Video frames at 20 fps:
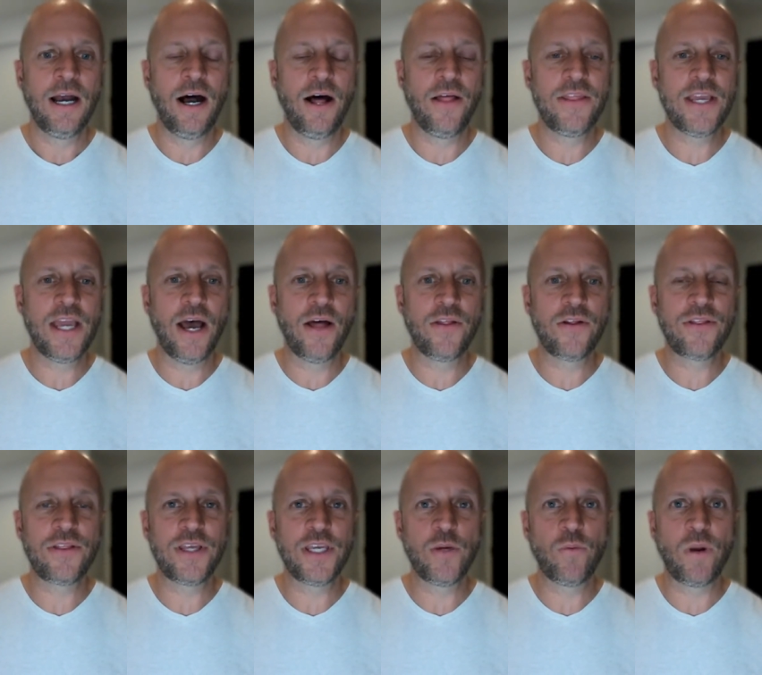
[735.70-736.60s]
Uh, the other
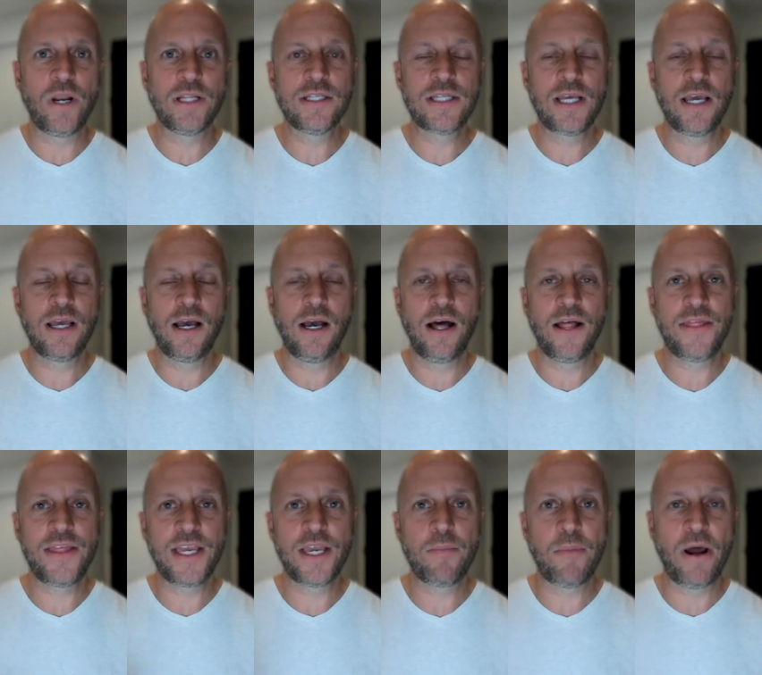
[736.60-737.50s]
thing you want to t- uh,
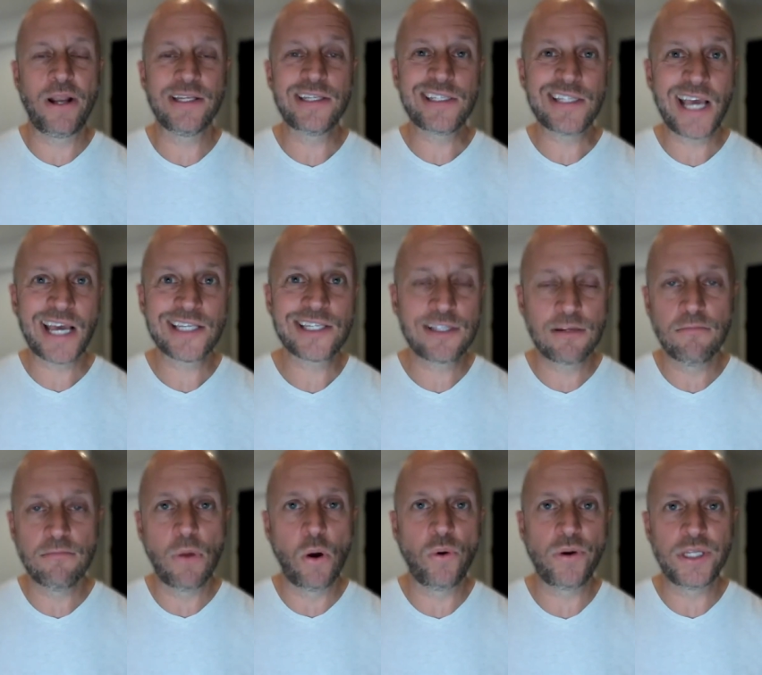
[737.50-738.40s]
think about is
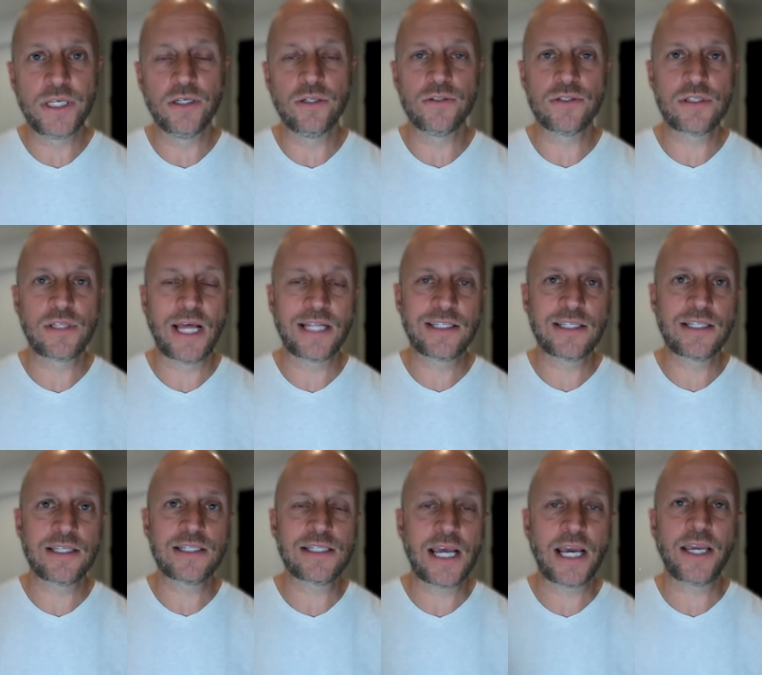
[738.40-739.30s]
testimonials. That's
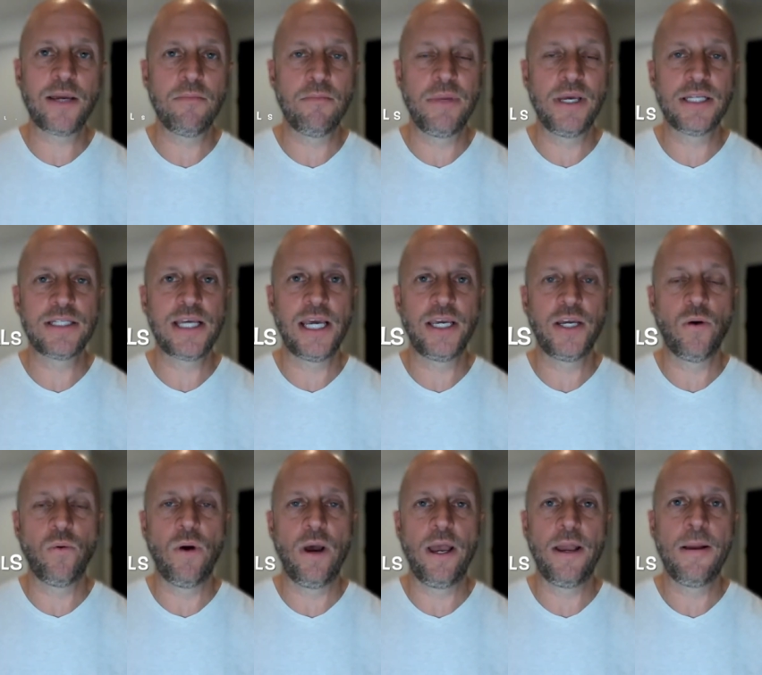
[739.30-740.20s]
the second big
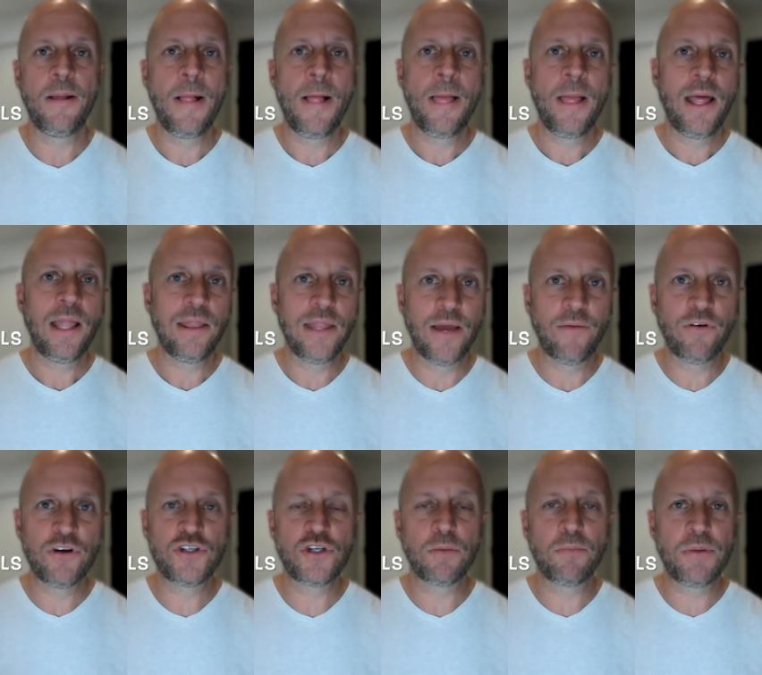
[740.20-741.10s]
takeaway
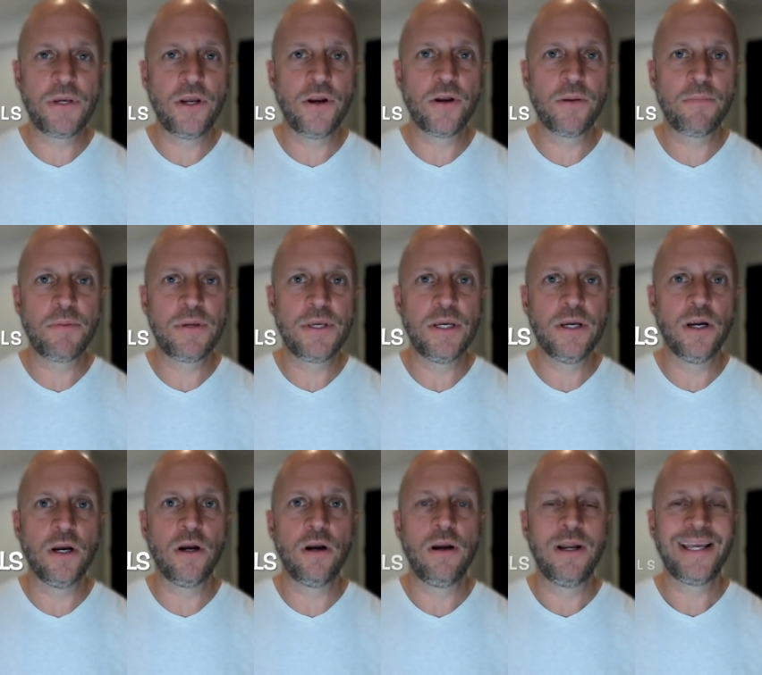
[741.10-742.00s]
leverage your peer to
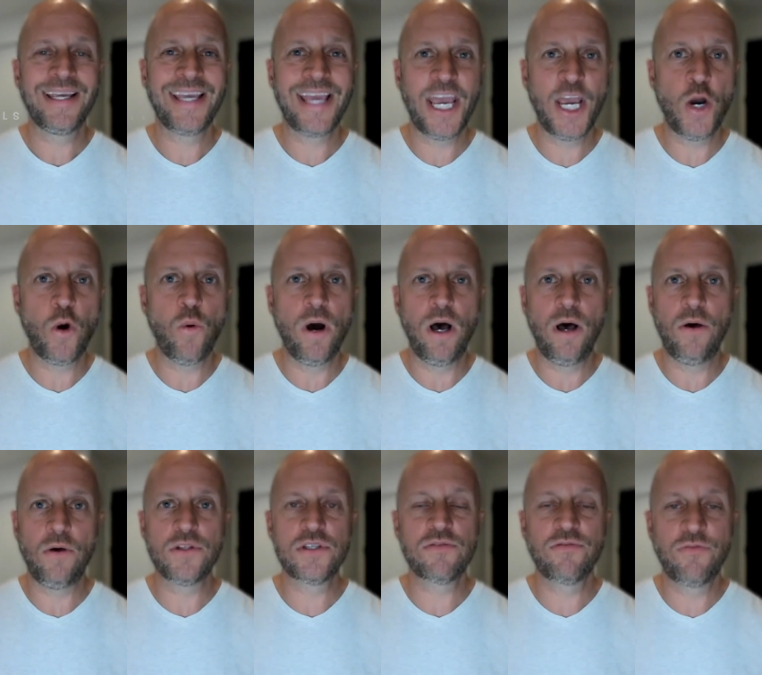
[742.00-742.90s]
peer
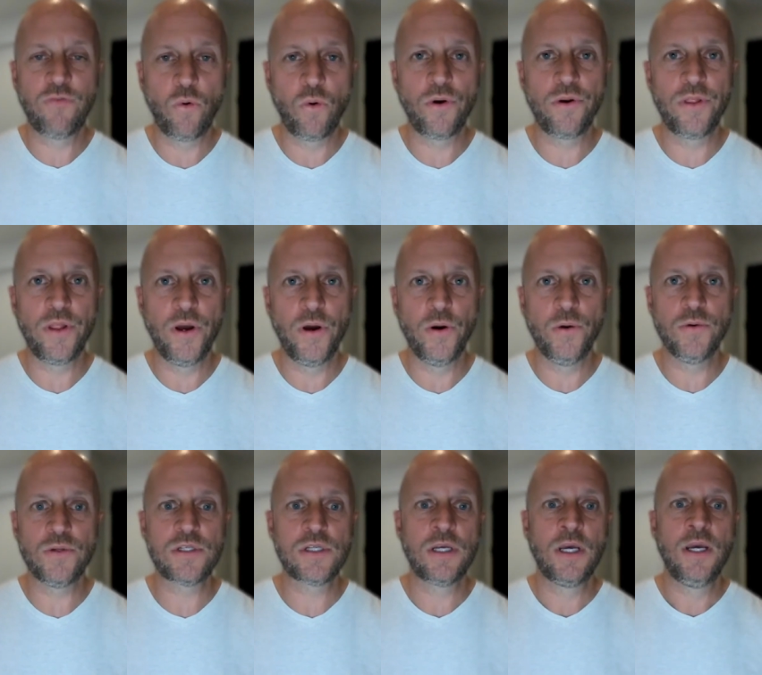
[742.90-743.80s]
KOLs for
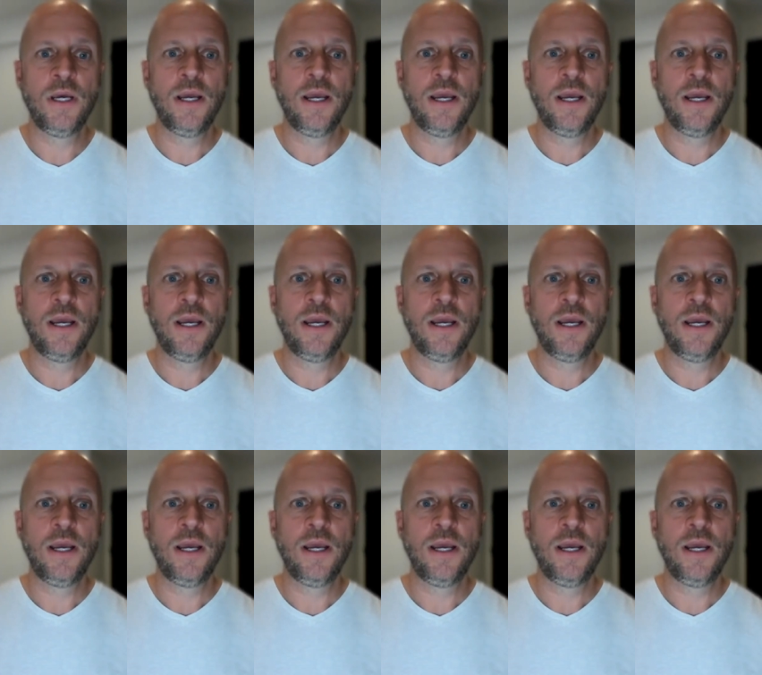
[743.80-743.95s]
those.